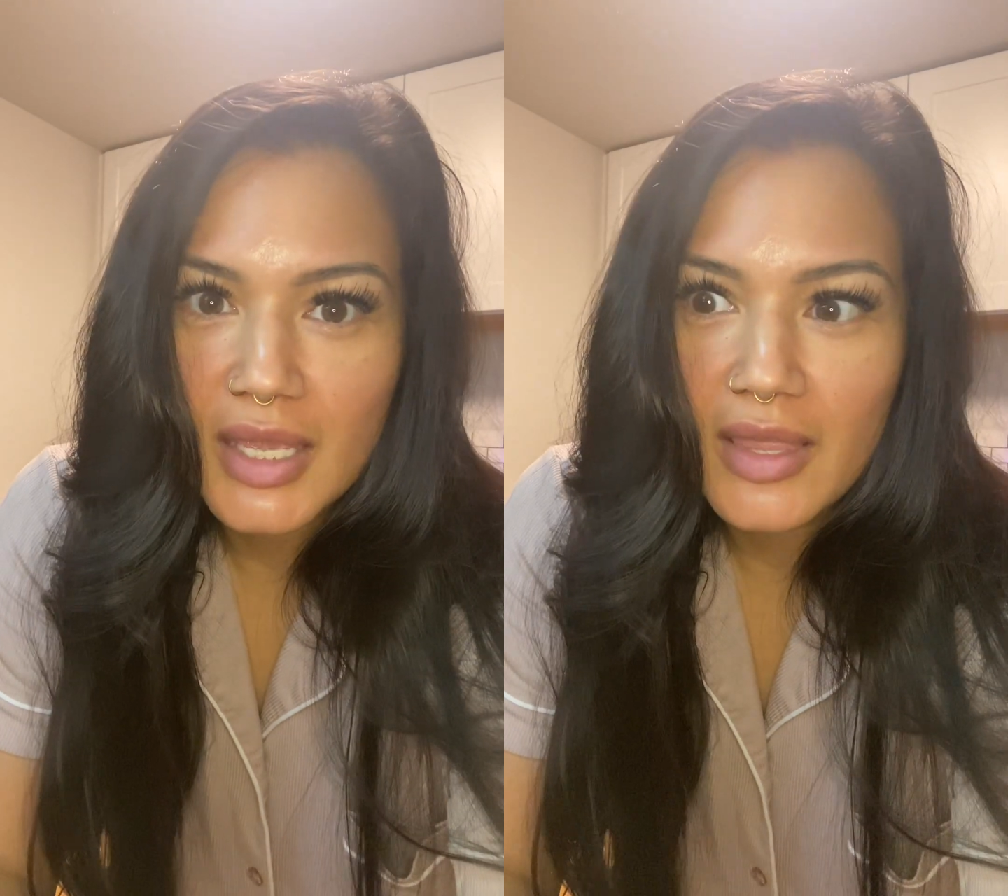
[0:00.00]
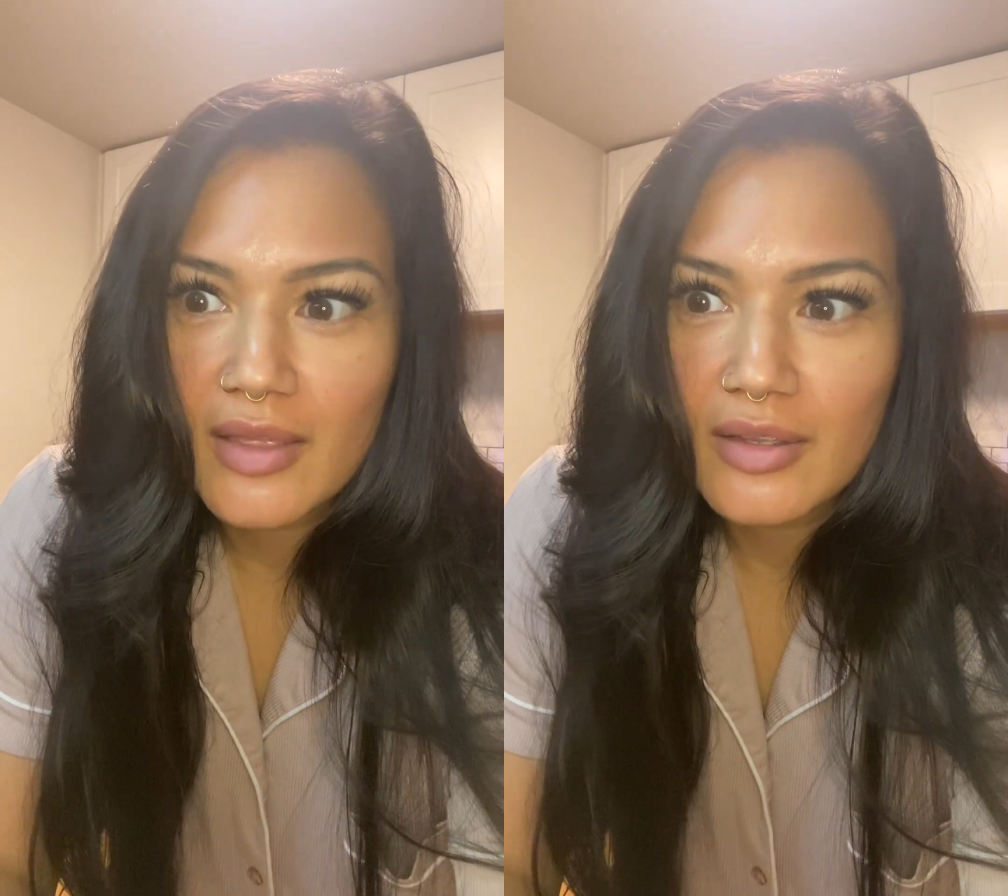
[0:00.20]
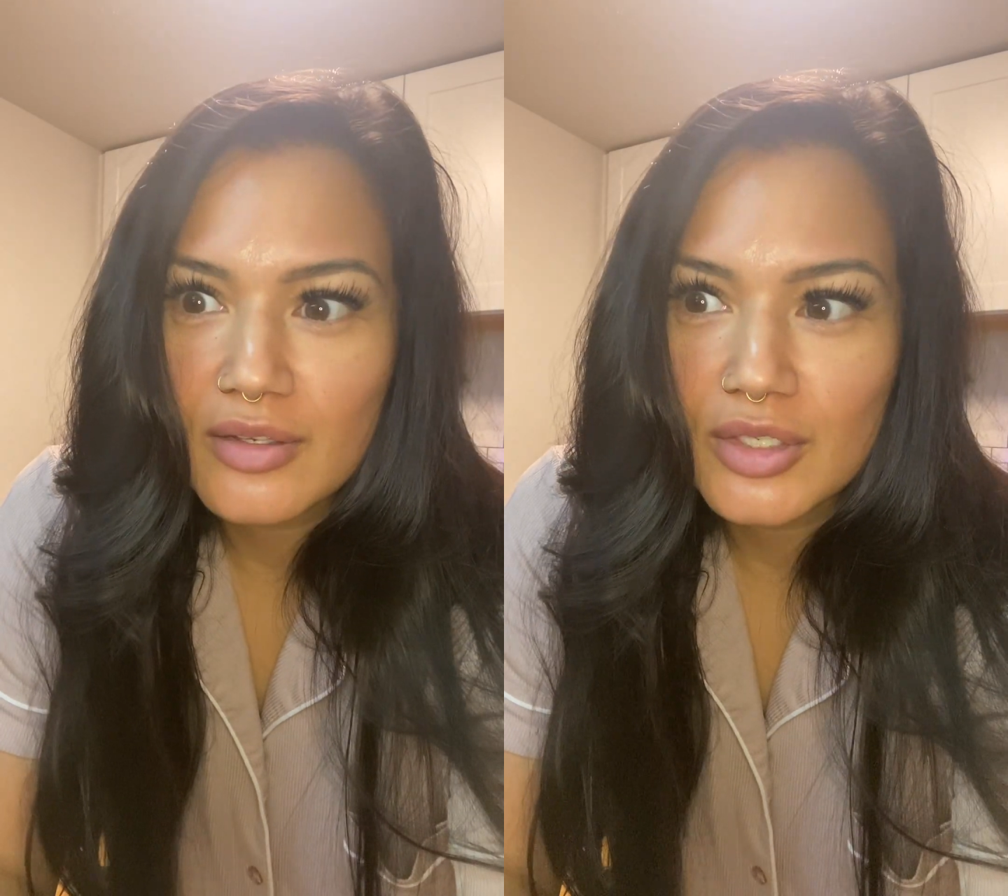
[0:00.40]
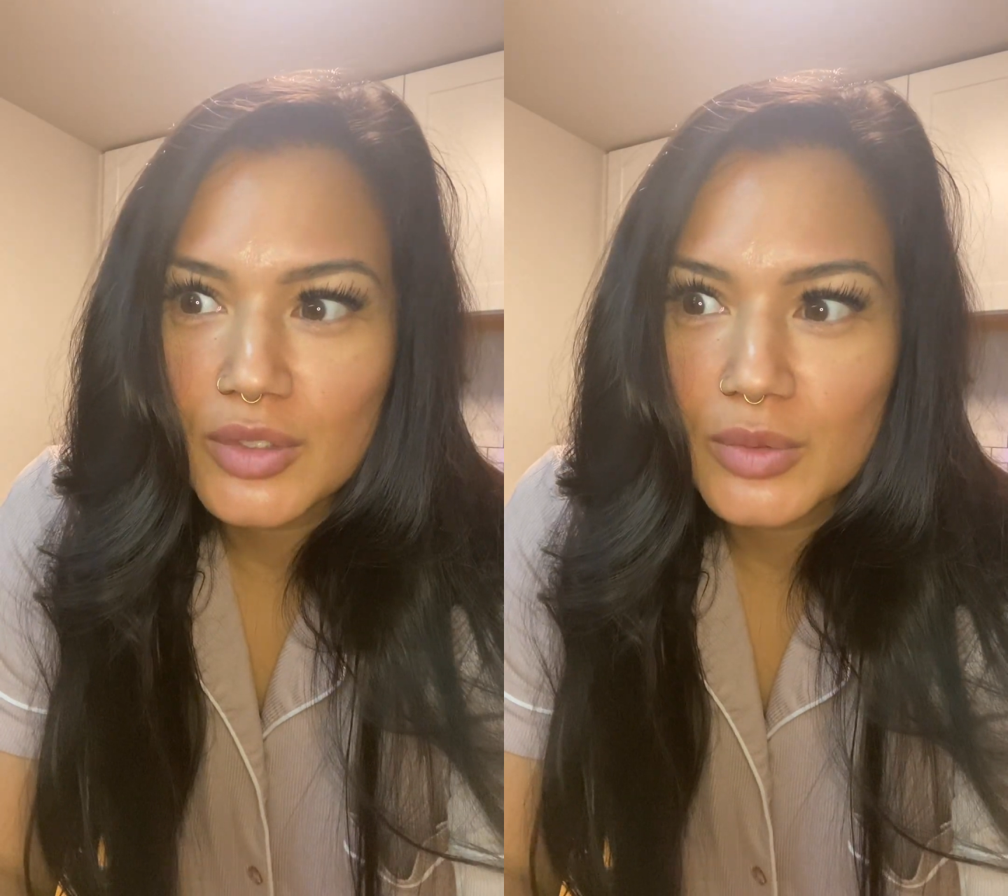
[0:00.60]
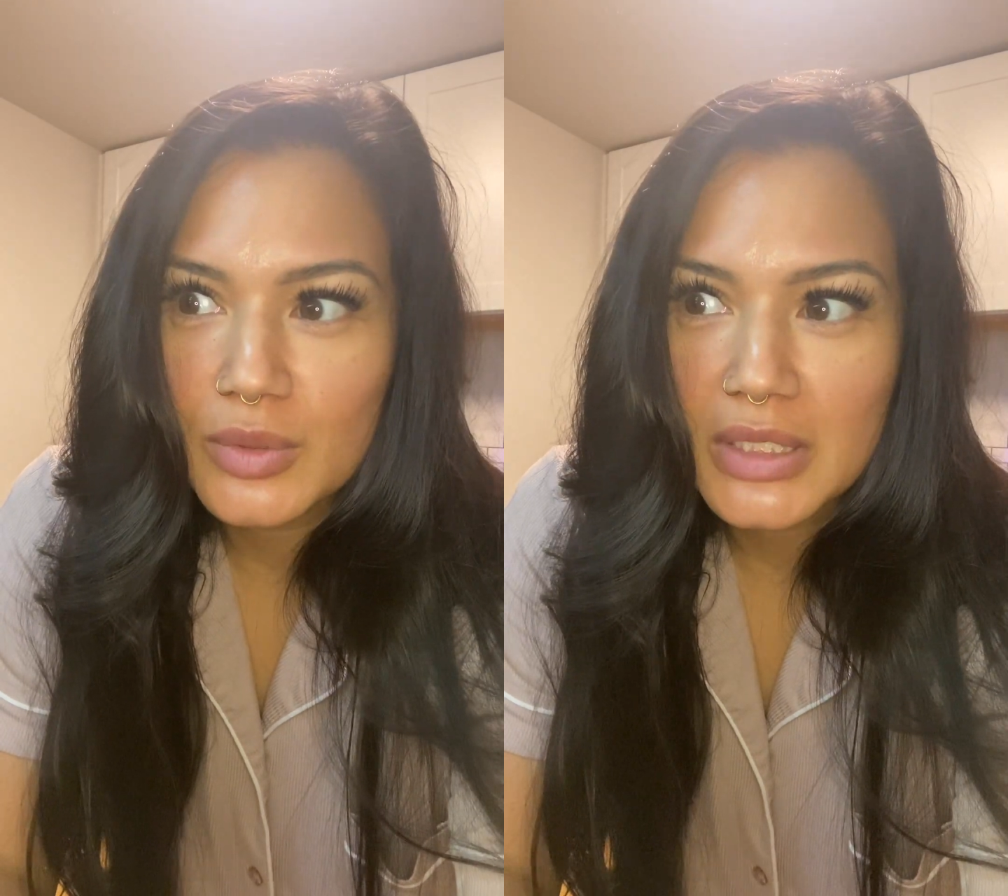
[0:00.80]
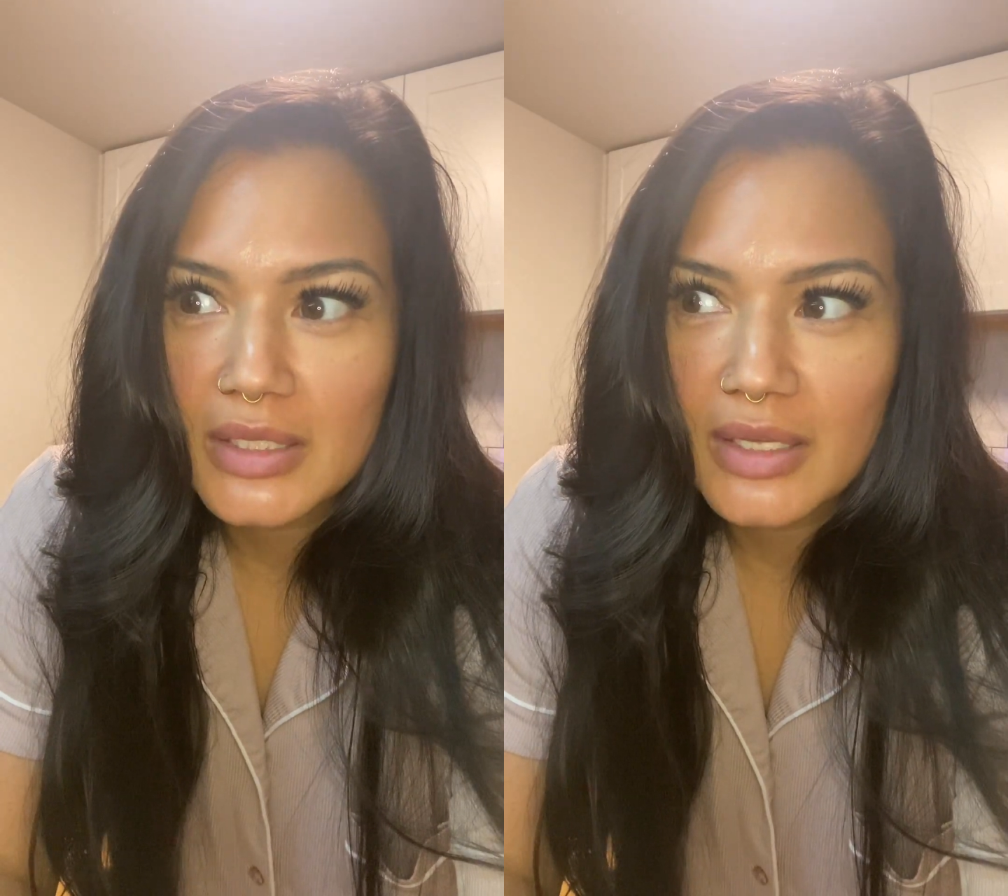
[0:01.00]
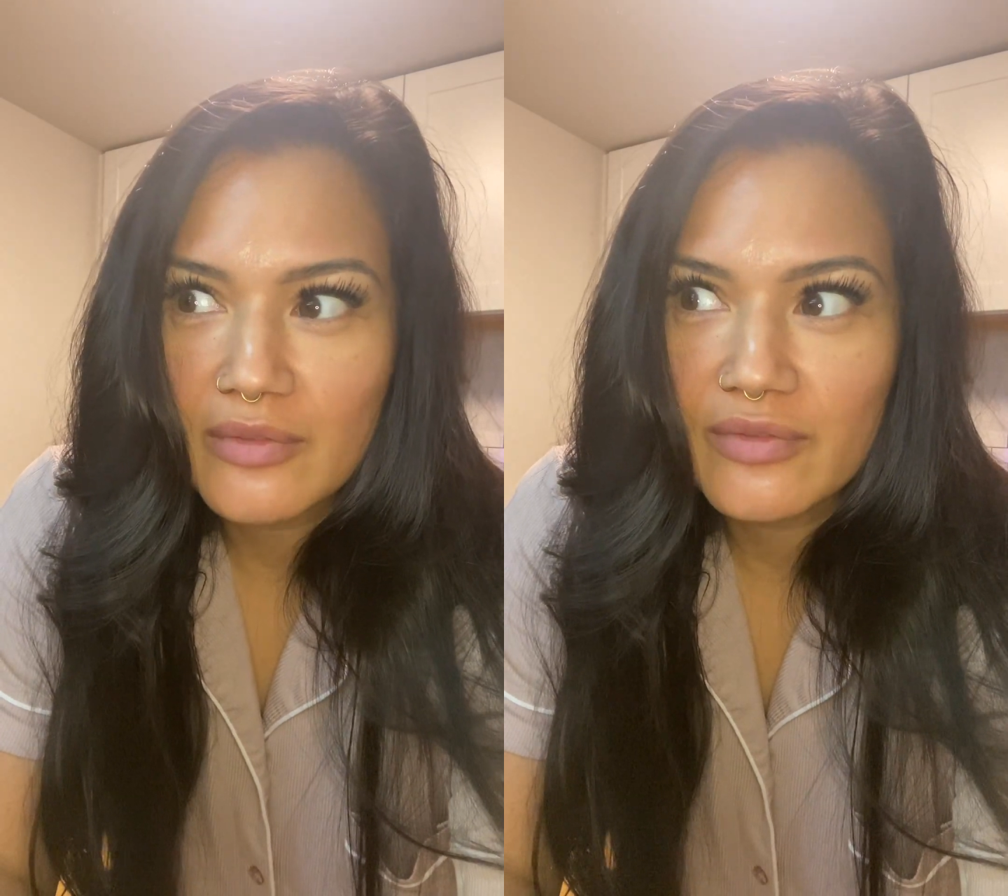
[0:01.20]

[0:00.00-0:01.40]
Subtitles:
and you need like